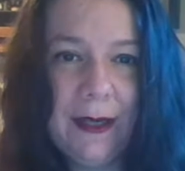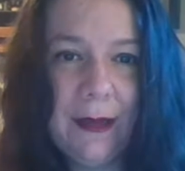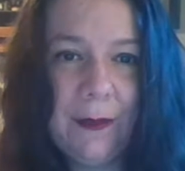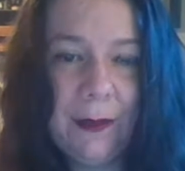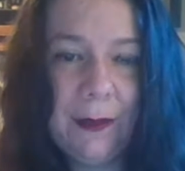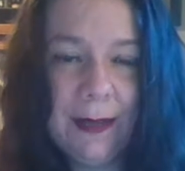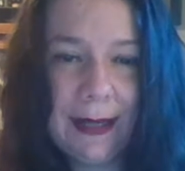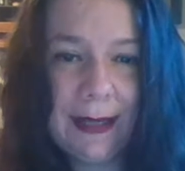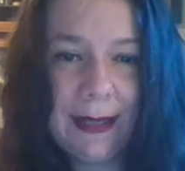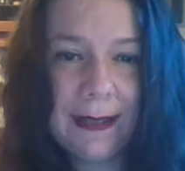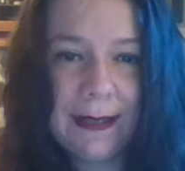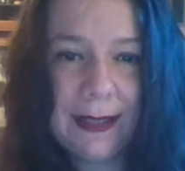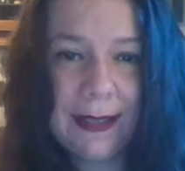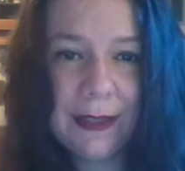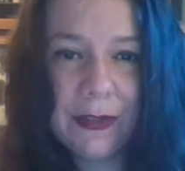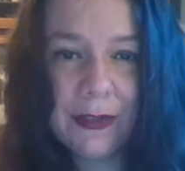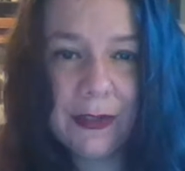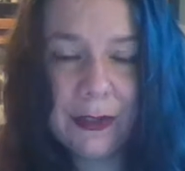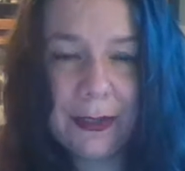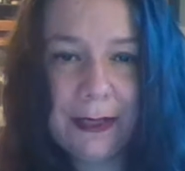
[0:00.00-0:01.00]
a plant's
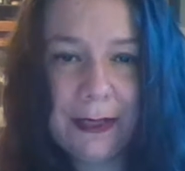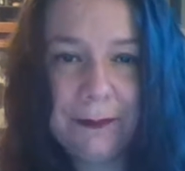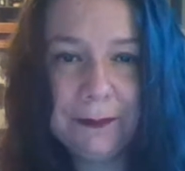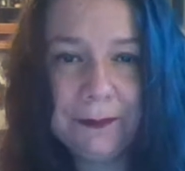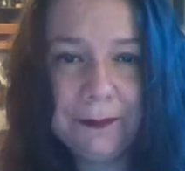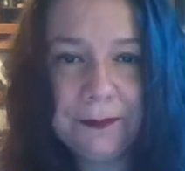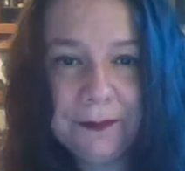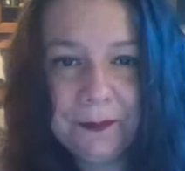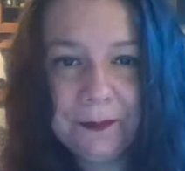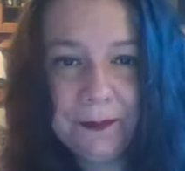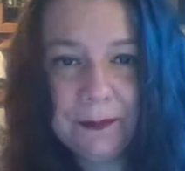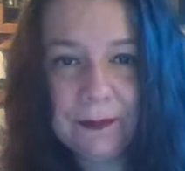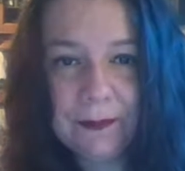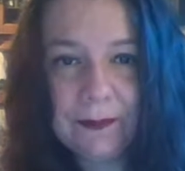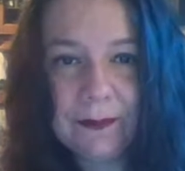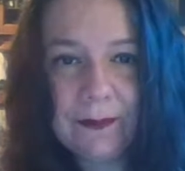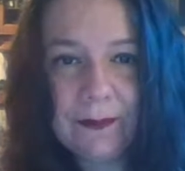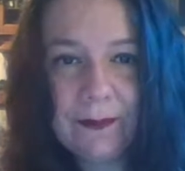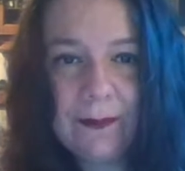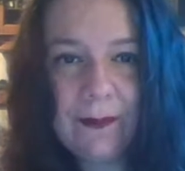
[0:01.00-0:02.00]
history,
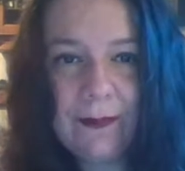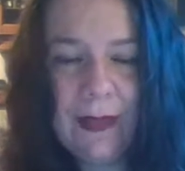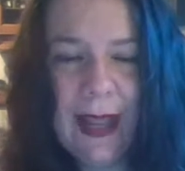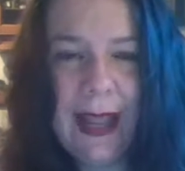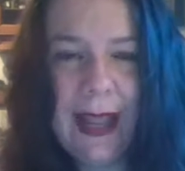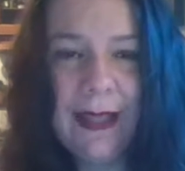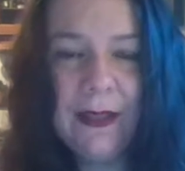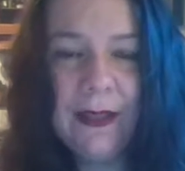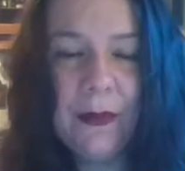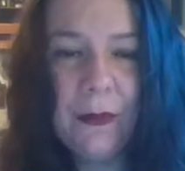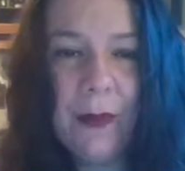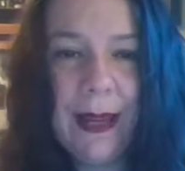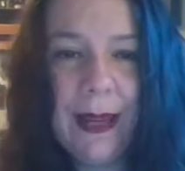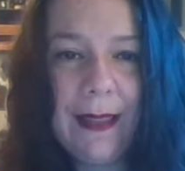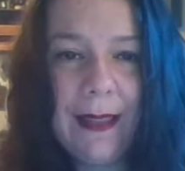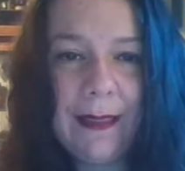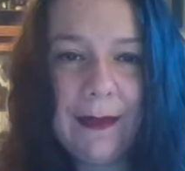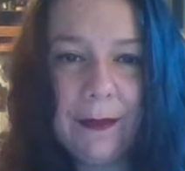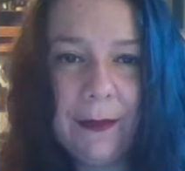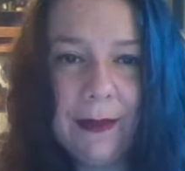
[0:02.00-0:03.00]
and the way
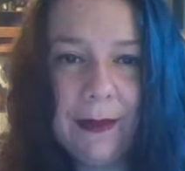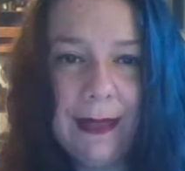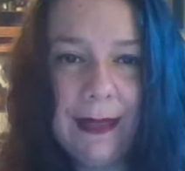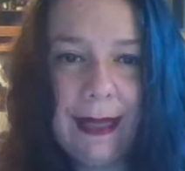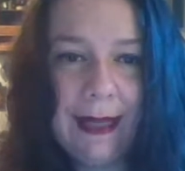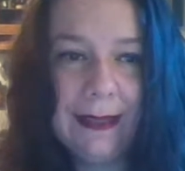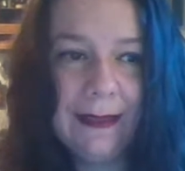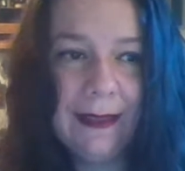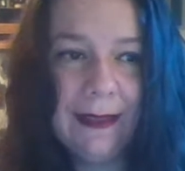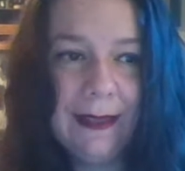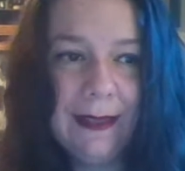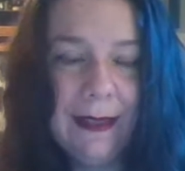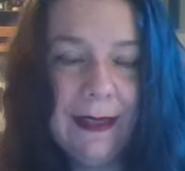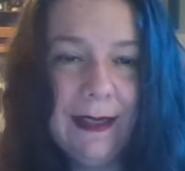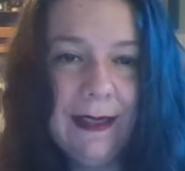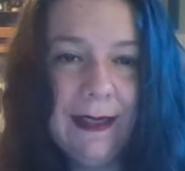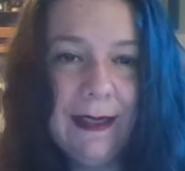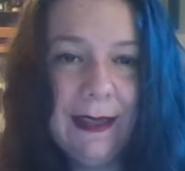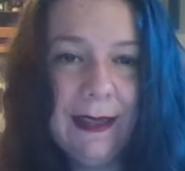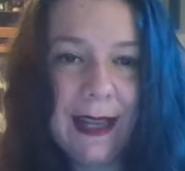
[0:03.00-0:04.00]
that a plant
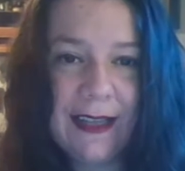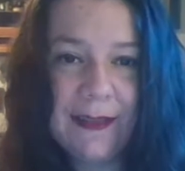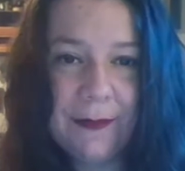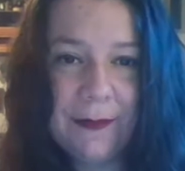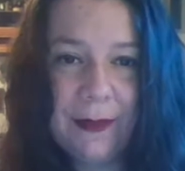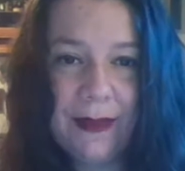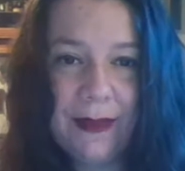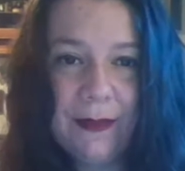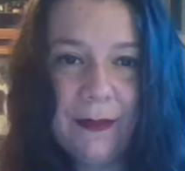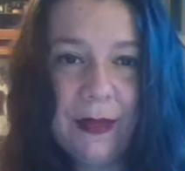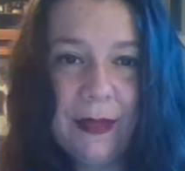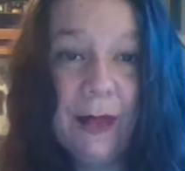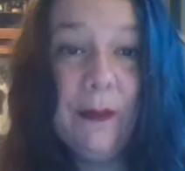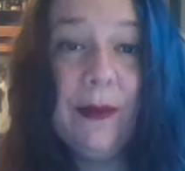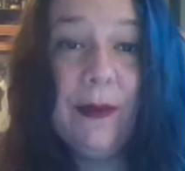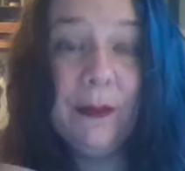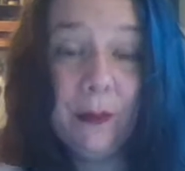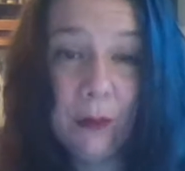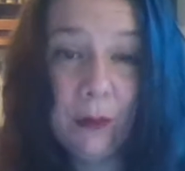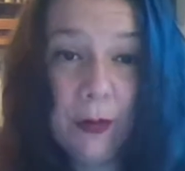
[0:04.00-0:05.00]
has been, that
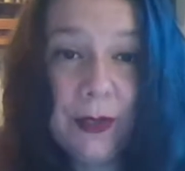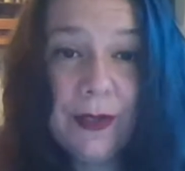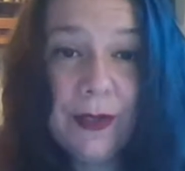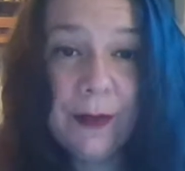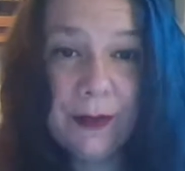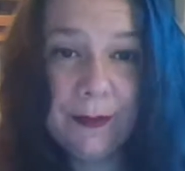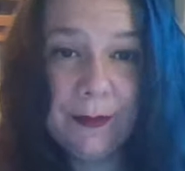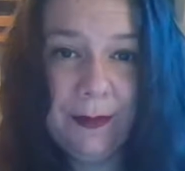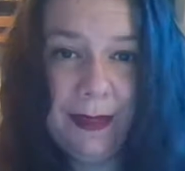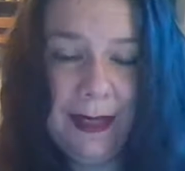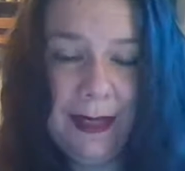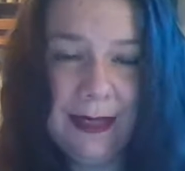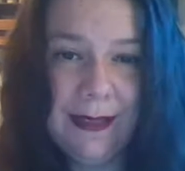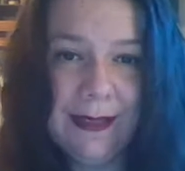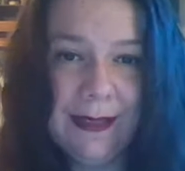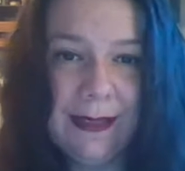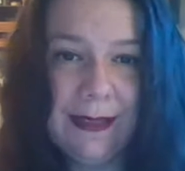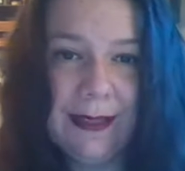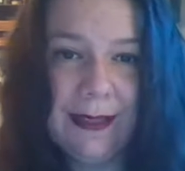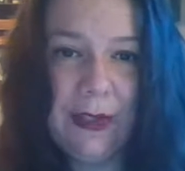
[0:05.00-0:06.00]
we've worked with
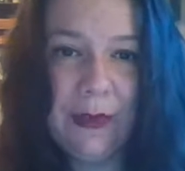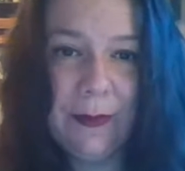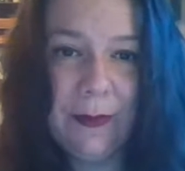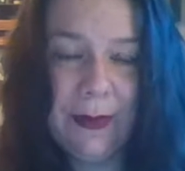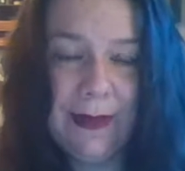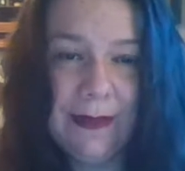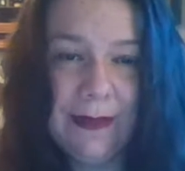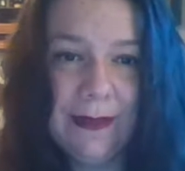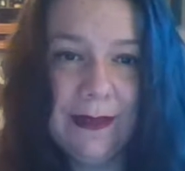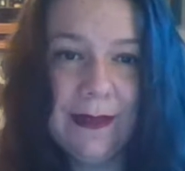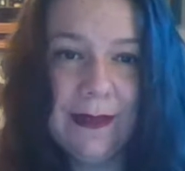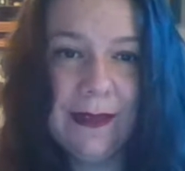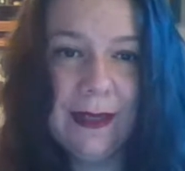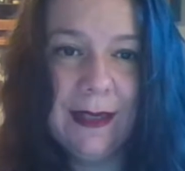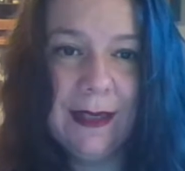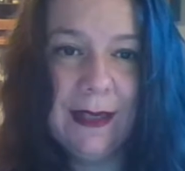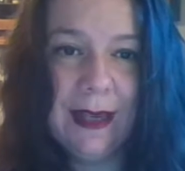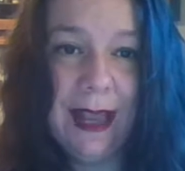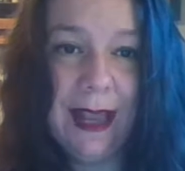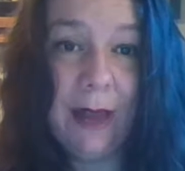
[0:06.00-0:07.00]
plants as humans,
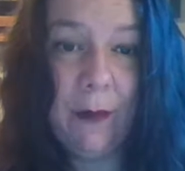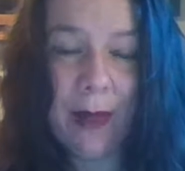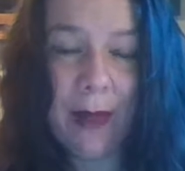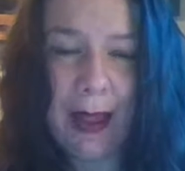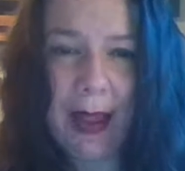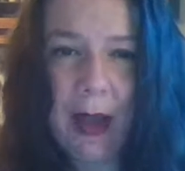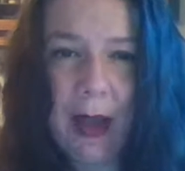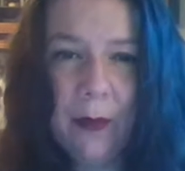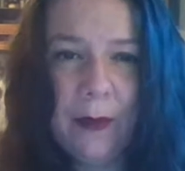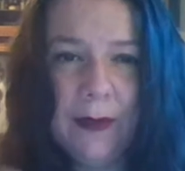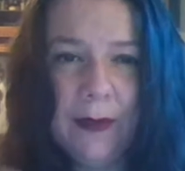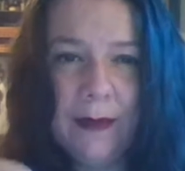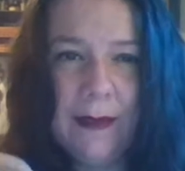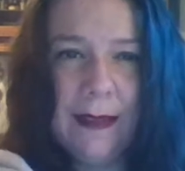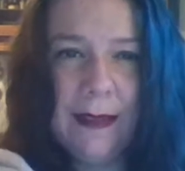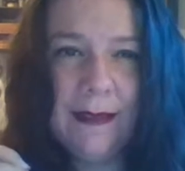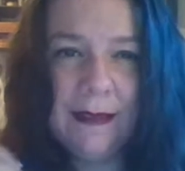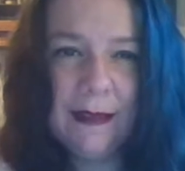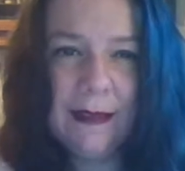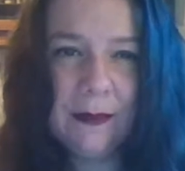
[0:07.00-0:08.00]
and how it
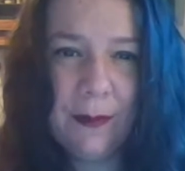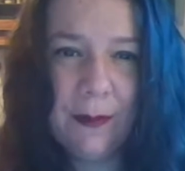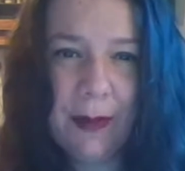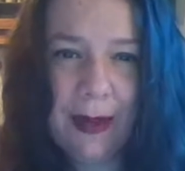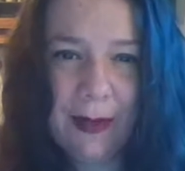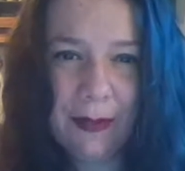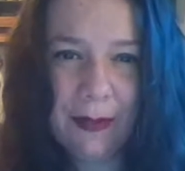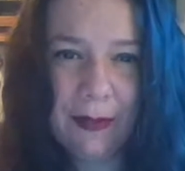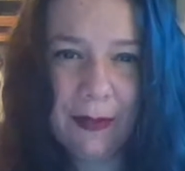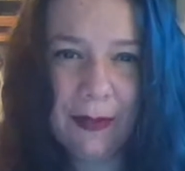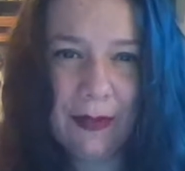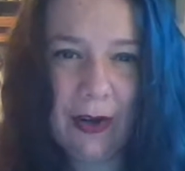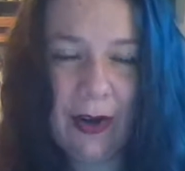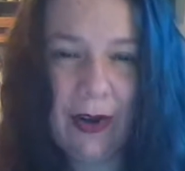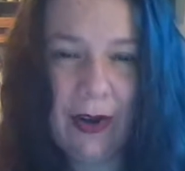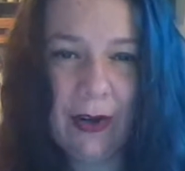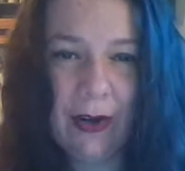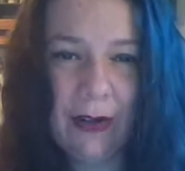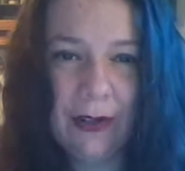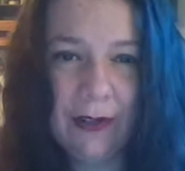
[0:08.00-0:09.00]
inspired
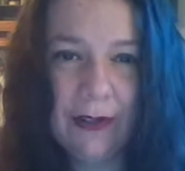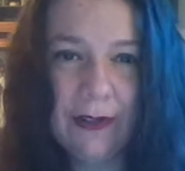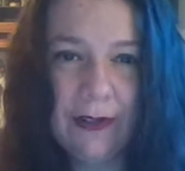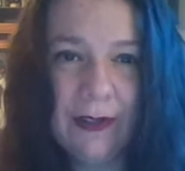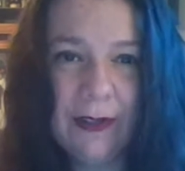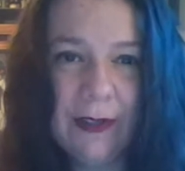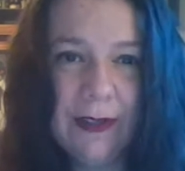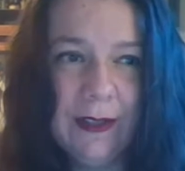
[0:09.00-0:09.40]
our